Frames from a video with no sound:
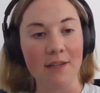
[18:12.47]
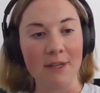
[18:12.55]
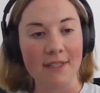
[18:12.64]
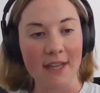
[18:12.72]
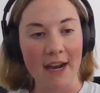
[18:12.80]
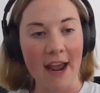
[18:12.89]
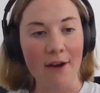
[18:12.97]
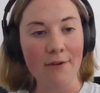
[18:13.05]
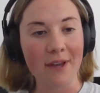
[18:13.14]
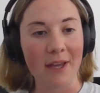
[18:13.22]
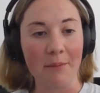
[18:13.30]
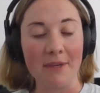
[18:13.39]
to be sent
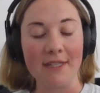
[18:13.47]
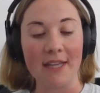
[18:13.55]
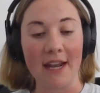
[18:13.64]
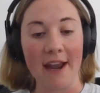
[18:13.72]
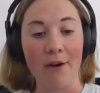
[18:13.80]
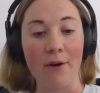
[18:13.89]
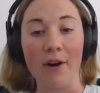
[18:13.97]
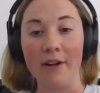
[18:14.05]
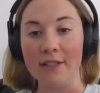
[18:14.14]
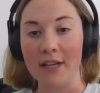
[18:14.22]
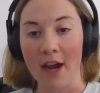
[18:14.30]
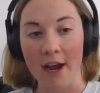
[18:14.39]
out can be sent out
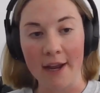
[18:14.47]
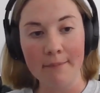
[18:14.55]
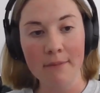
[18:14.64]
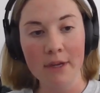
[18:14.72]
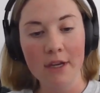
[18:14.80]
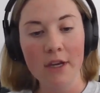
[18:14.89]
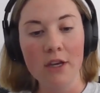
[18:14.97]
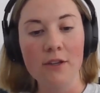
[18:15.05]
on time.